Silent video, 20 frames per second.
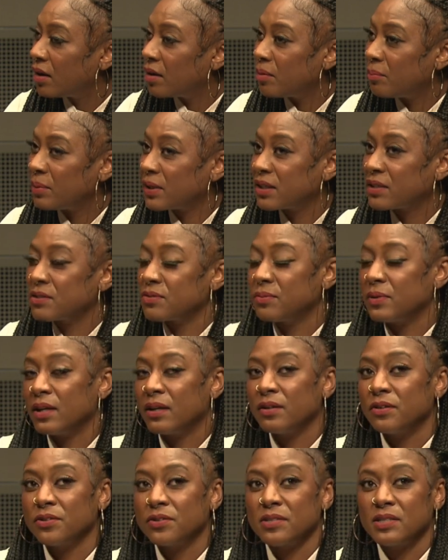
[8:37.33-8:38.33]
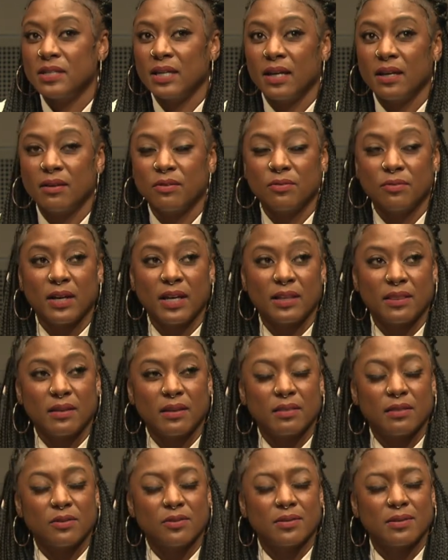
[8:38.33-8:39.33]
Because we understand, right,
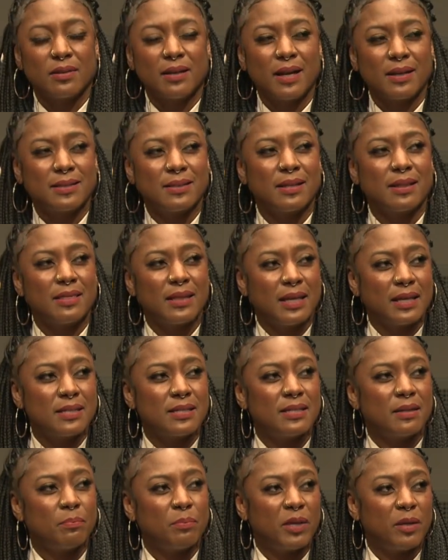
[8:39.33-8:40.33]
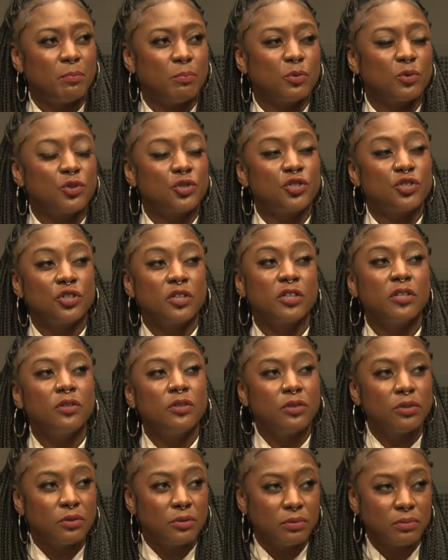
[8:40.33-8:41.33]
that there's lots of things that people should
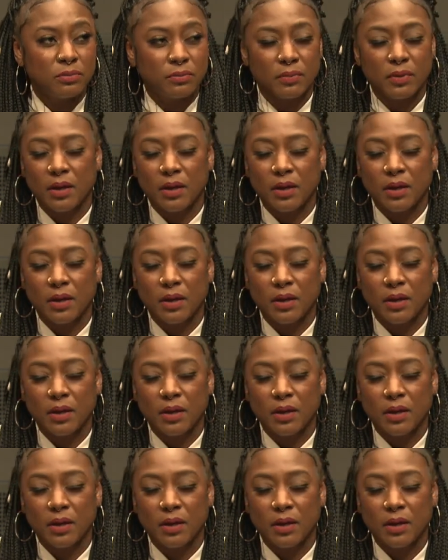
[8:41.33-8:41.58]
do,